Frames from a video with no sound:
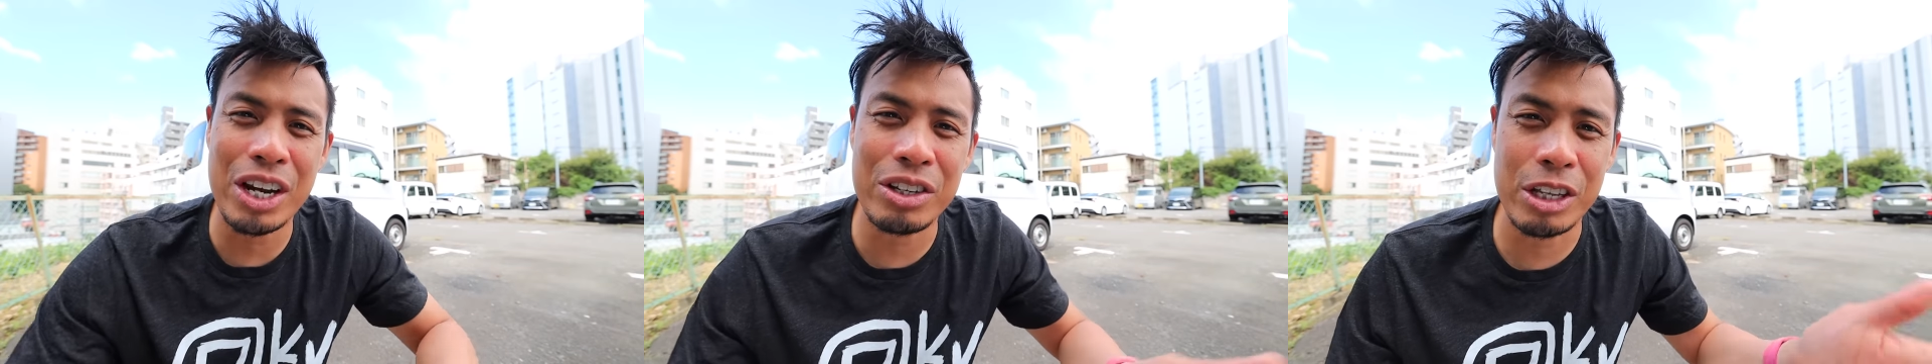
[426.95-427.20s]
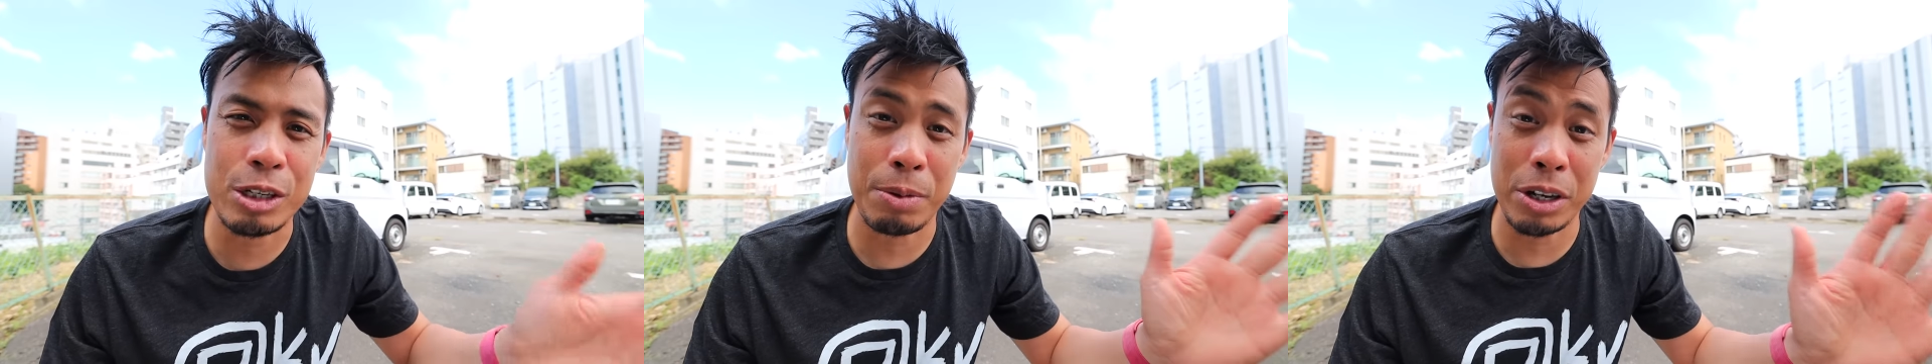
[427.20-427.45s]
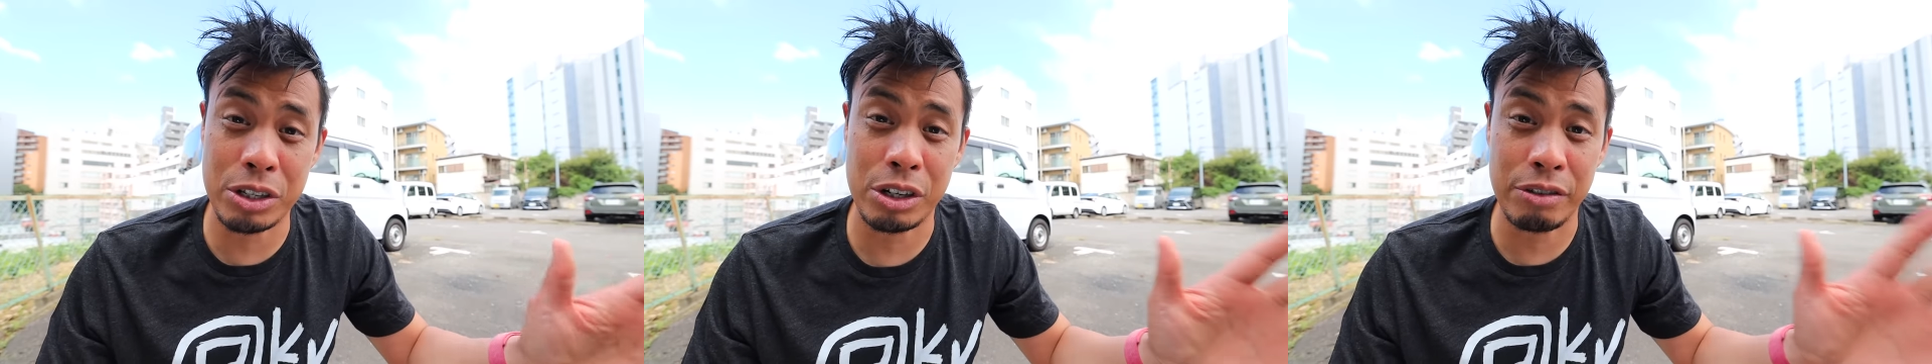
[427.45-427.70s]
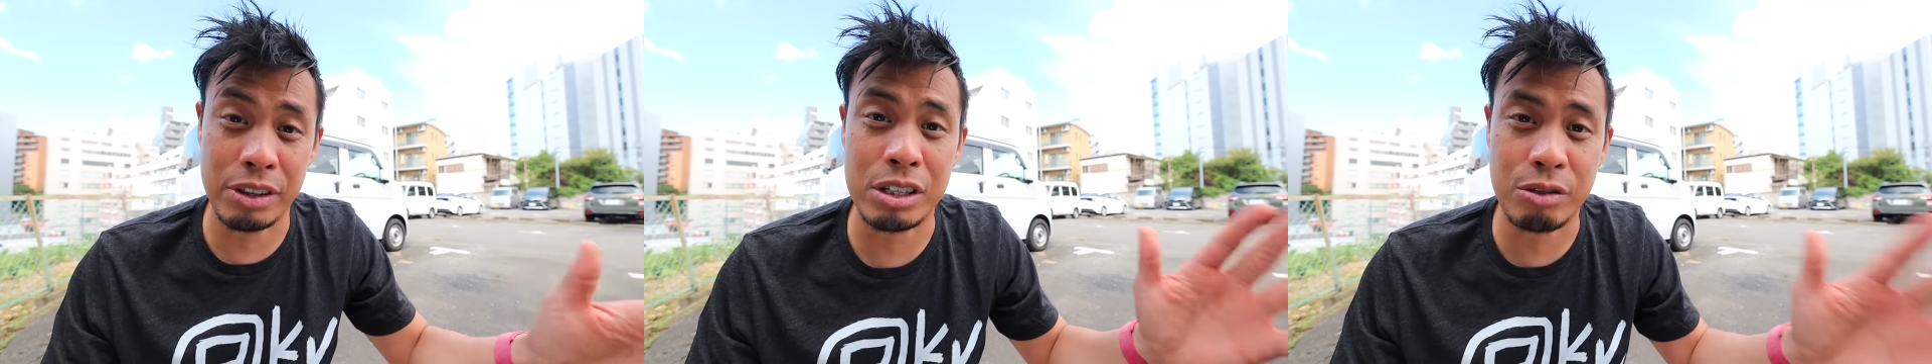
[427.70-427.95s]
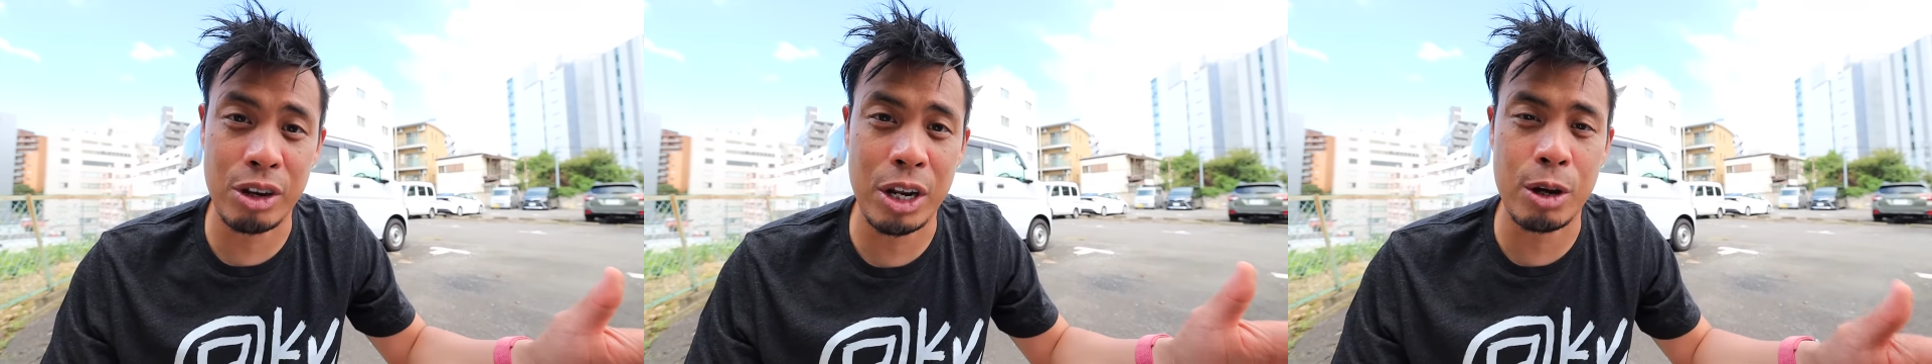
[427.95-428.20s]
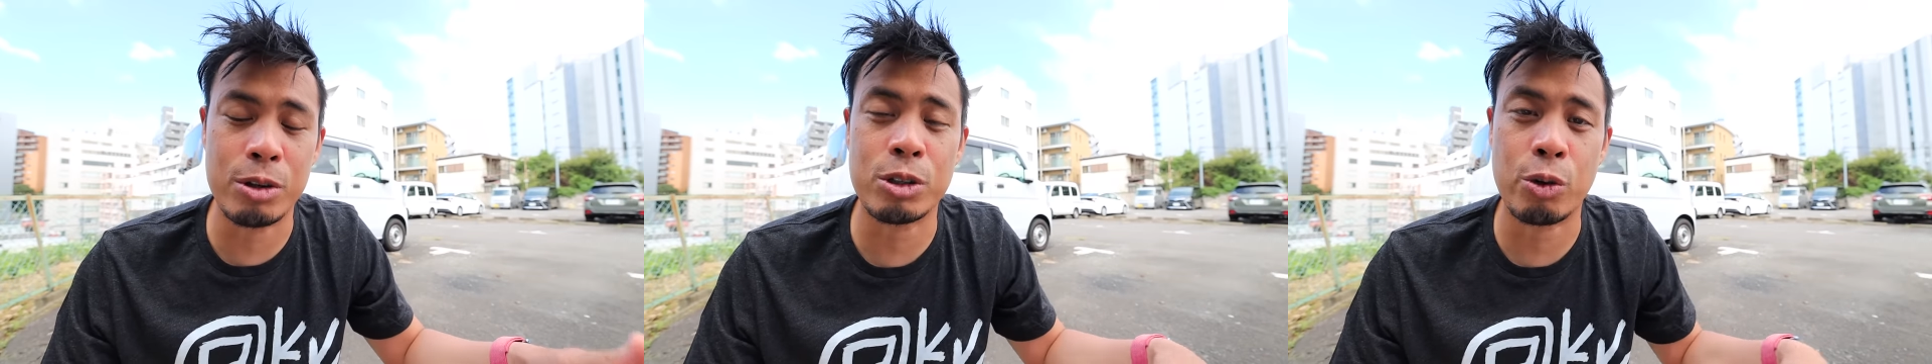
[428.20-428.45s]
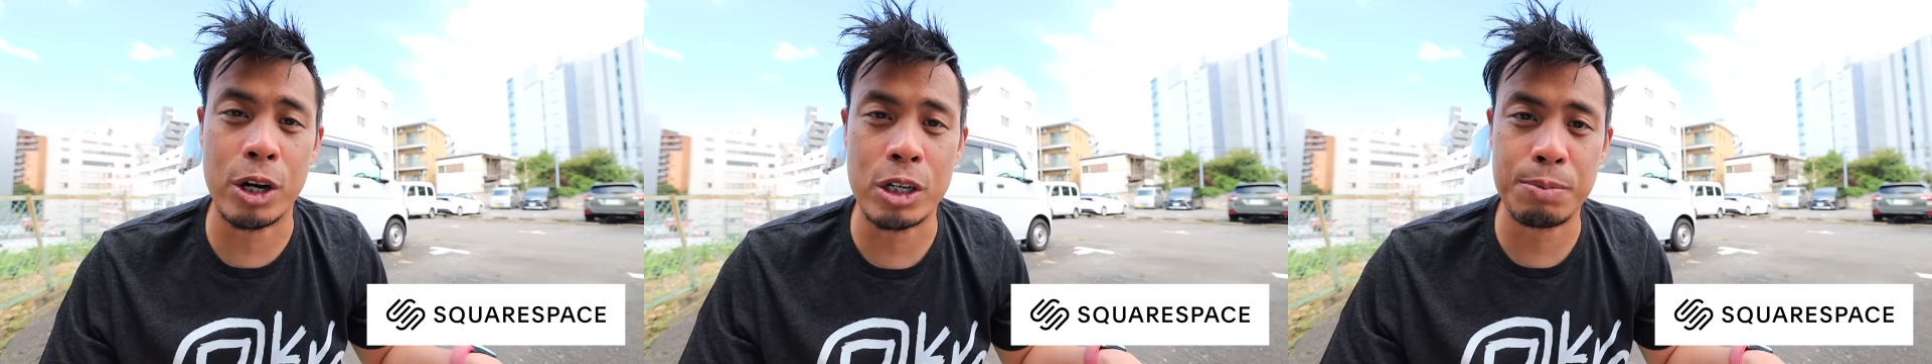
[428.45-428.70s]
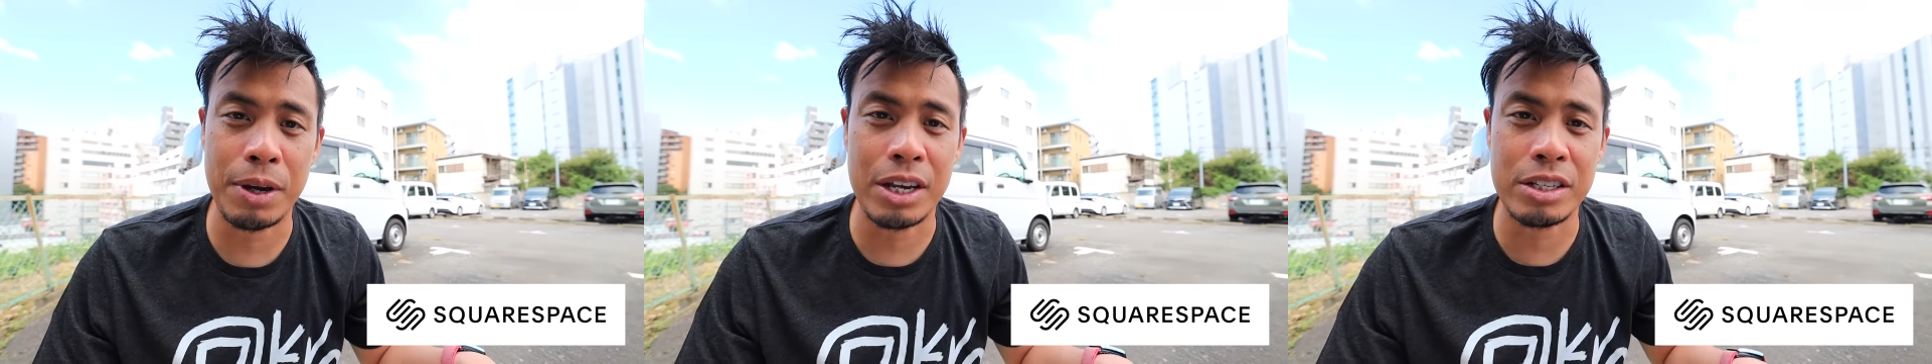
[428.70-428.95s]
out to the sponsor of this video,
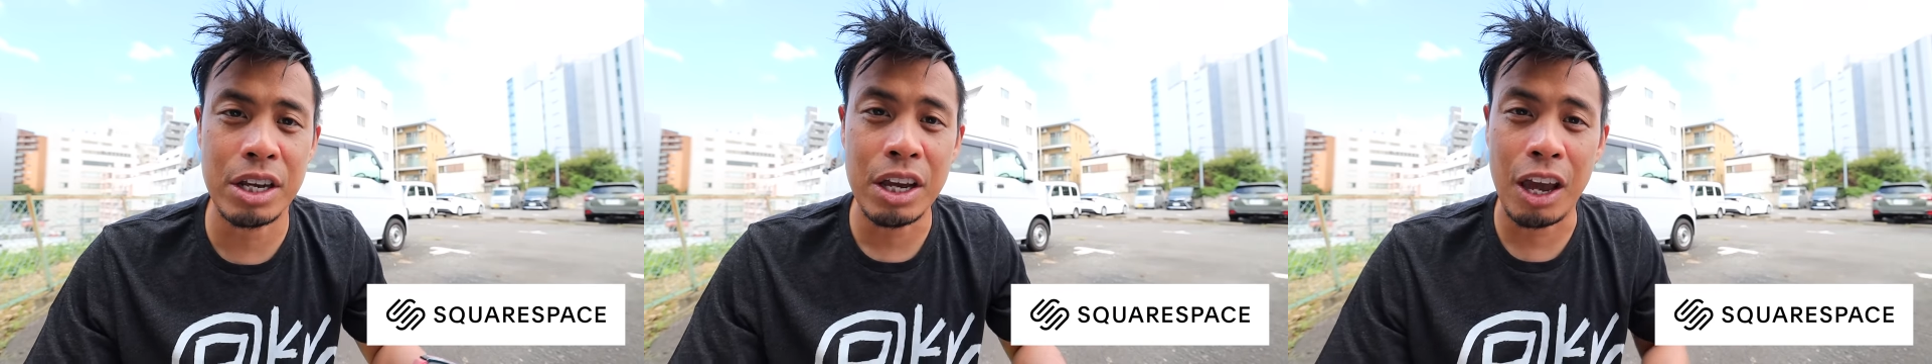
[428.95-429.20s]
Squarespace.